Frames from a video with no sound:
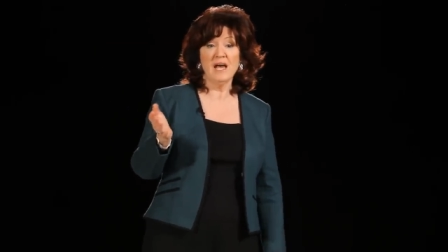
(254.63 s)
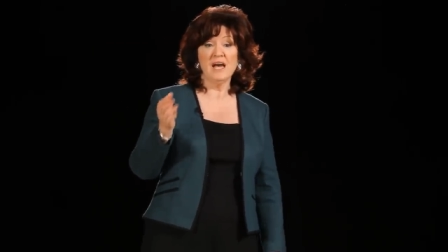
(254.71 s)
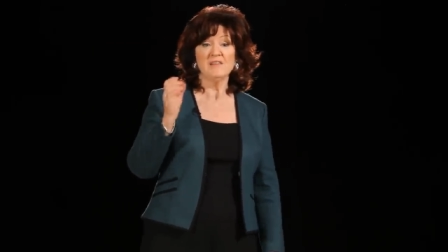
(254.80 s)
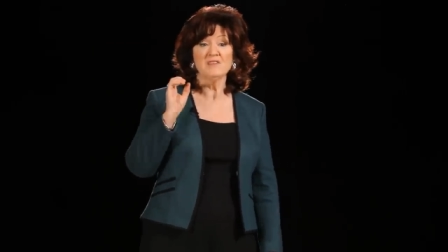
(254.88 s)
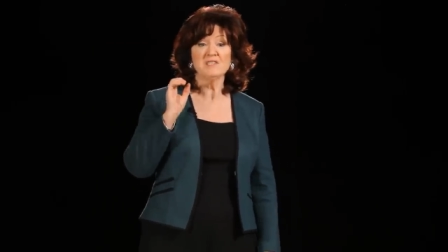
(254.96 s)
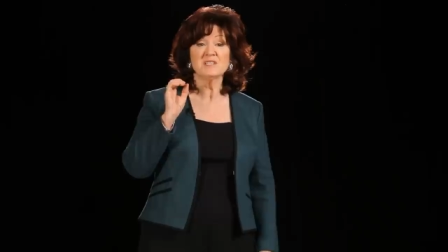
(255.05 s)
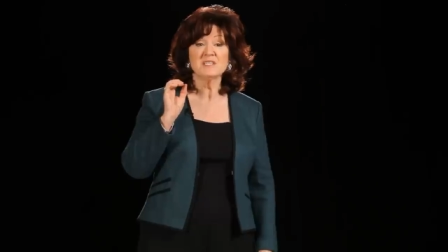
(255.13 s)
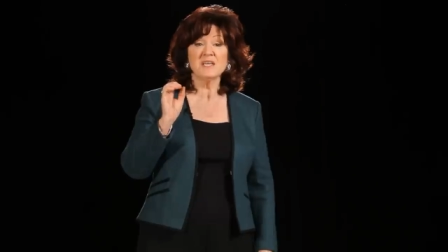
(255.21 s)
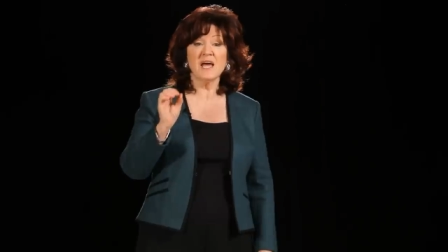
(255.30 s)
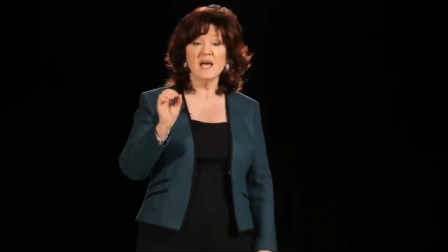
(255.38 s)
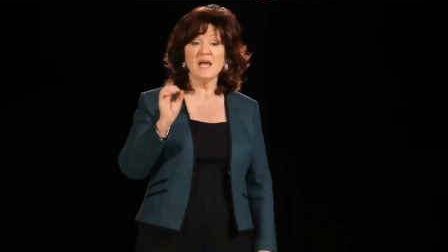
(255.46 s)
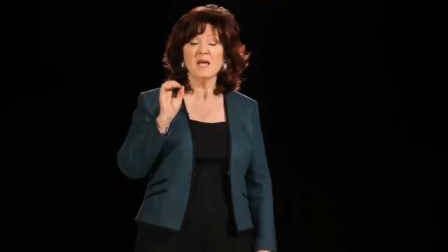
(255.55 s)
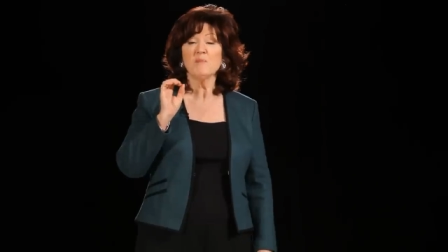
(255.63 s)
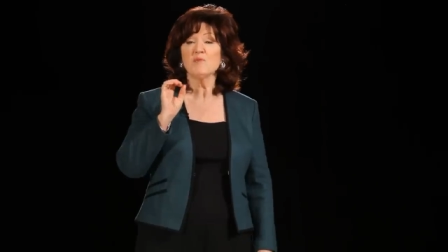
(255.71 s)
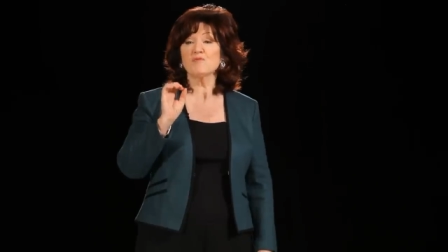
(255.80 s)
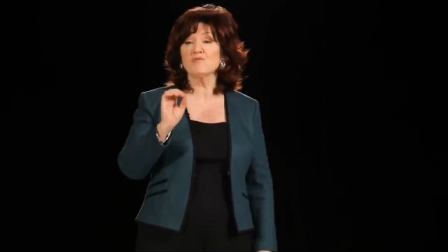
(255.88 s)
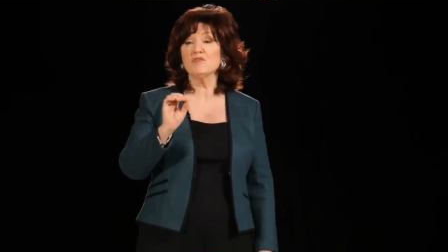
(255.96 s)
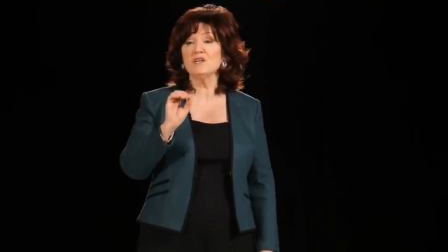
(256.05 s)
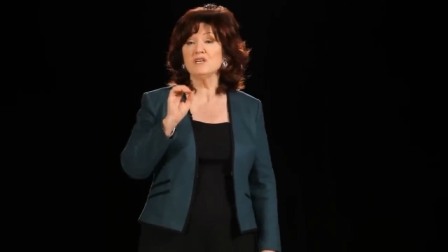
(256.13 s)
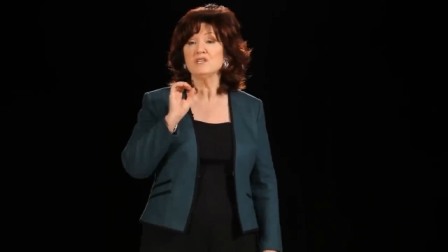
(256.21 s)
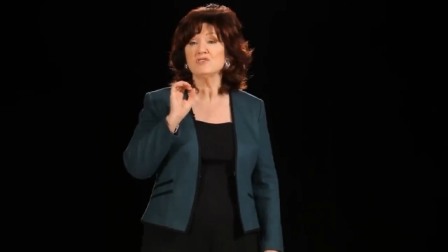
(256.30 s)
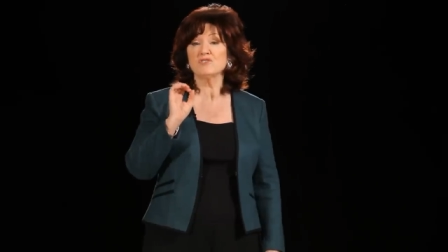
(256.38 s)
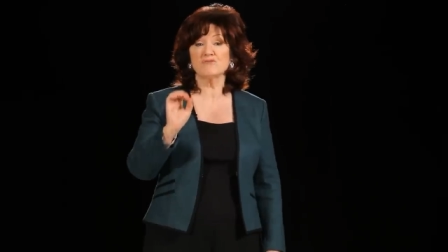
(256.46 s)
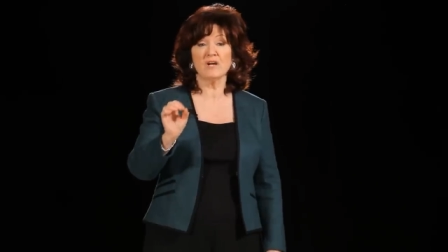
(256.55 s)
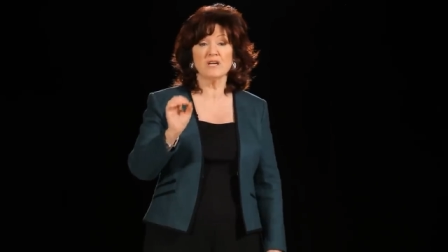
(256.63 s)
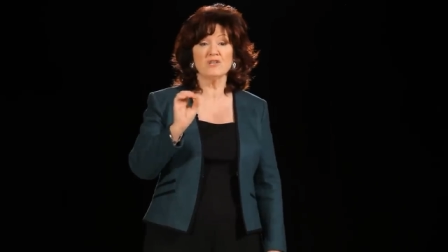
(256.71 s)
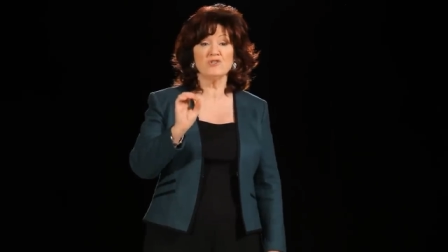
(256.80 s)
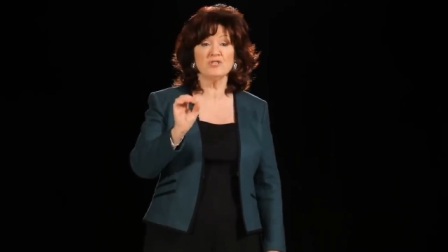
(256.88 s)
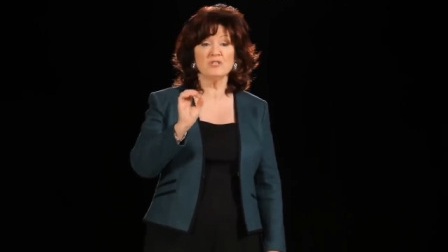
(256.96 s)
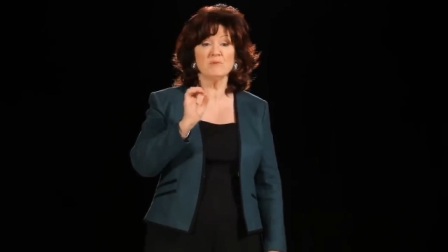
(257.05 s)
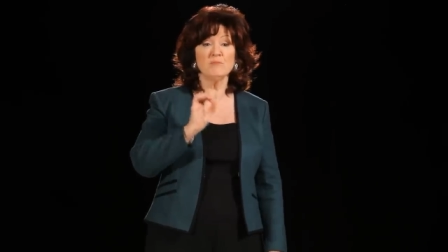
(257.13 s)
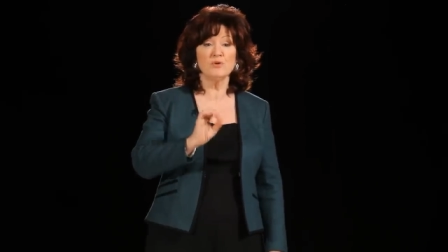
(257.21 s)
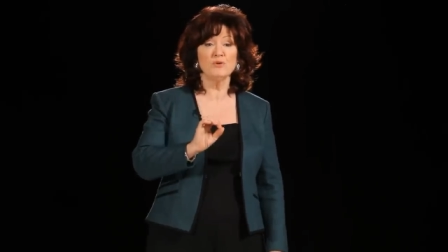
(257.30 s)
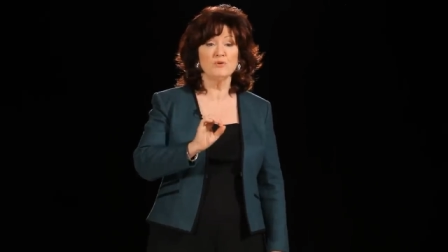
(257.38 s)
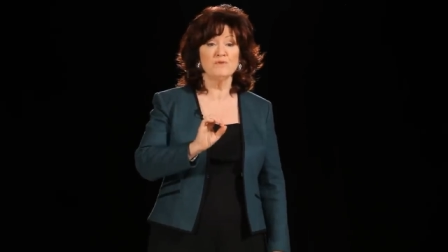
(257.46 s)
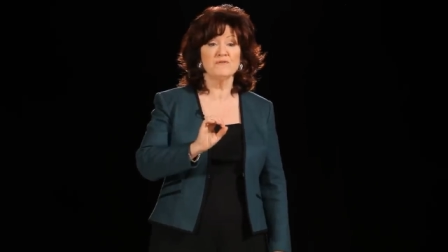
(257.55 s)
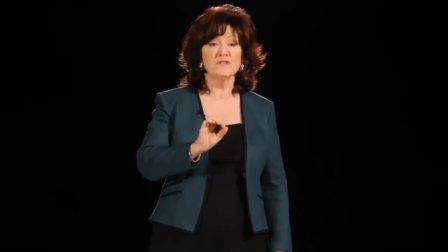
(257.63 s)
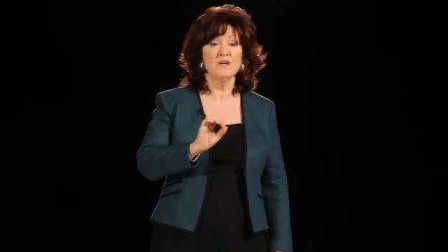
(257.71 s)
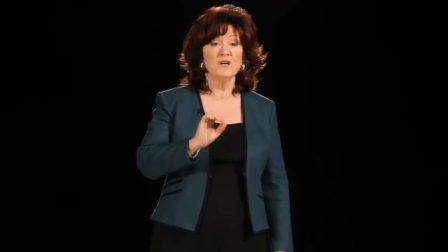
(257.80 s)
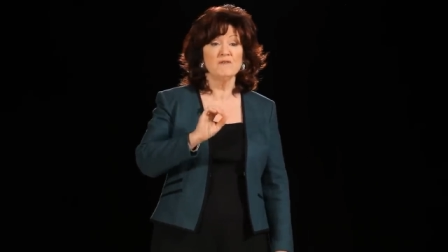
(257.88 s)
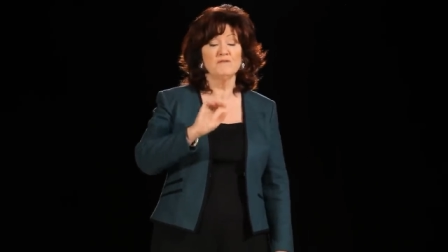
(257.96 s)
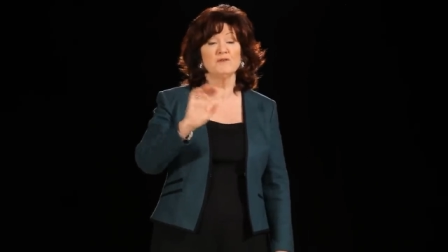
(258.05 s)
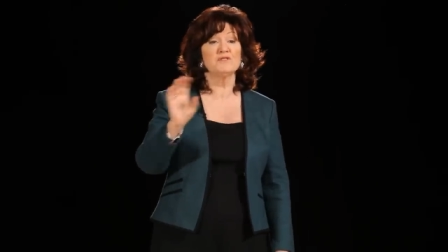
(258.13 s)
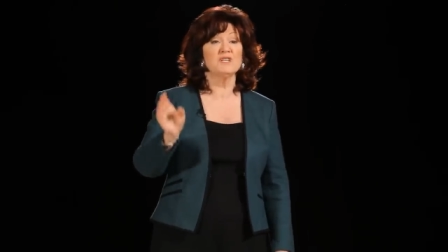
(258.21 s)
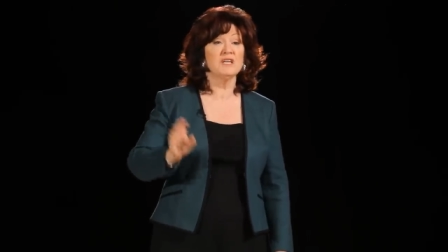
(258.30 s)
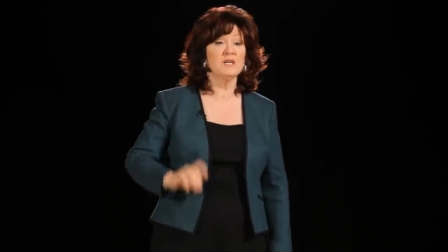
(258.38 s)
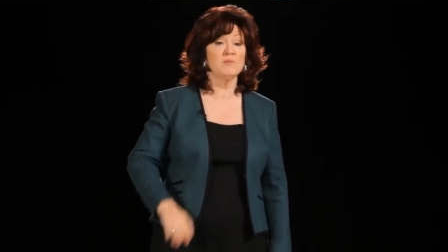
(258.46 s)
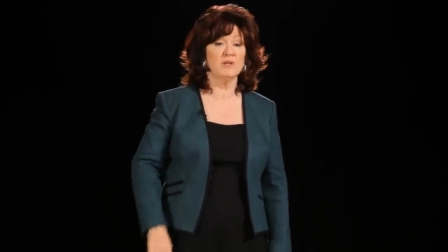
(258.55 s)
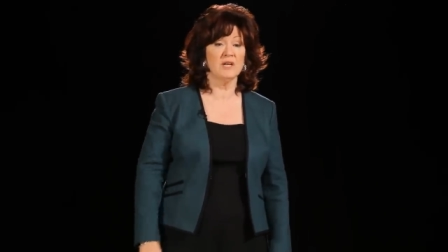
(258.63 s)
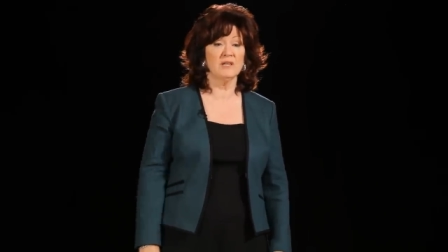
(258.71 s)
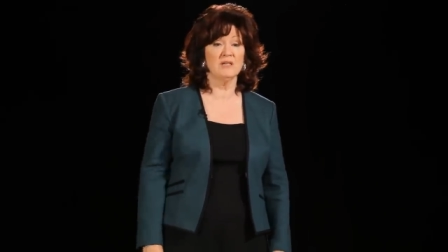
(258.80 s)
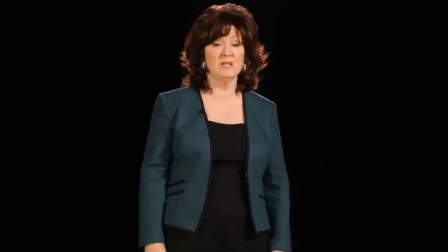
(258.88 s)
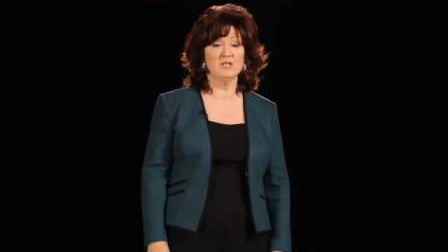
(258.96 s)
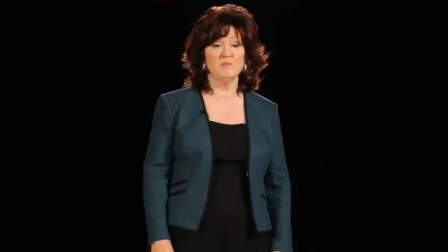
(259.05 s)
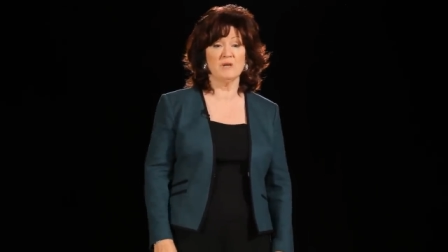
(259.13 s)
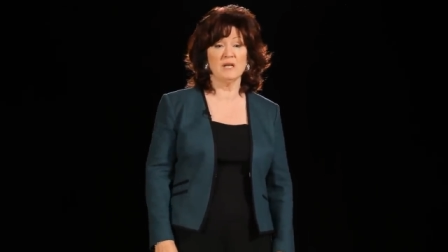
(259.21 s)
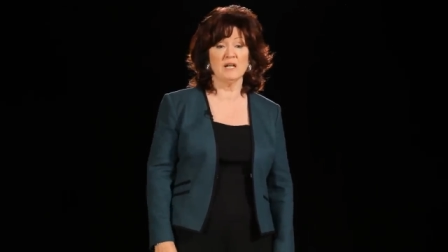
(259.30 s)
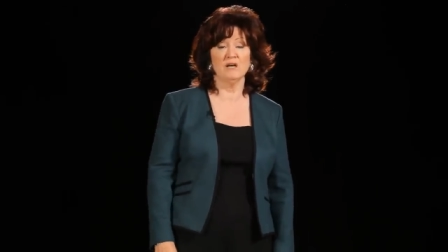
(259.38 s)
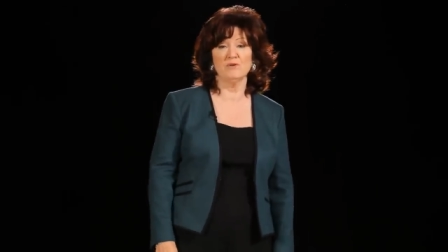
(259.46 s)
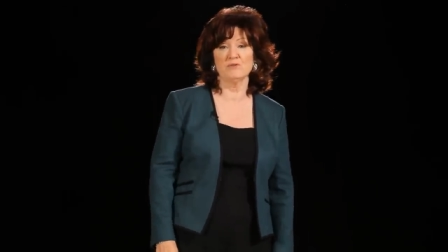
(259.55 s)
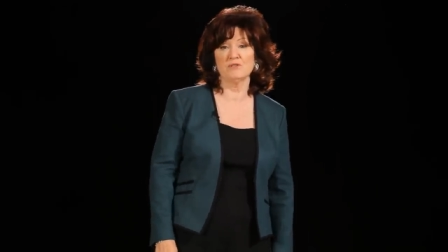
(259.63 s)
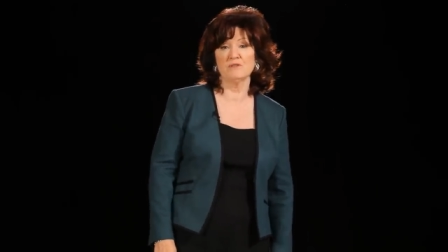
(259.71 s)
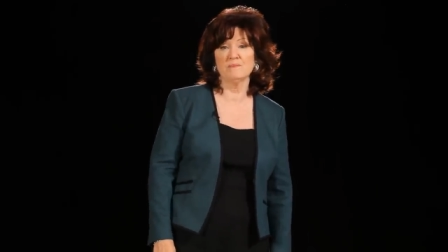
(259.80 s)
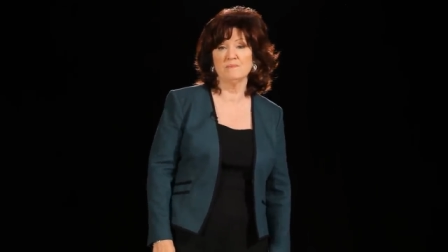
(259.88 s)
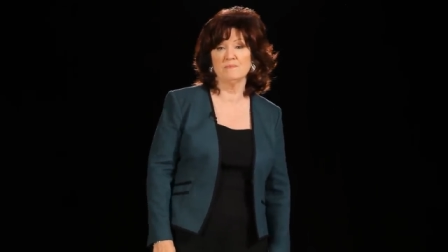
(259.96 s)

and the same three strategies and moves for dealing with our need to be close.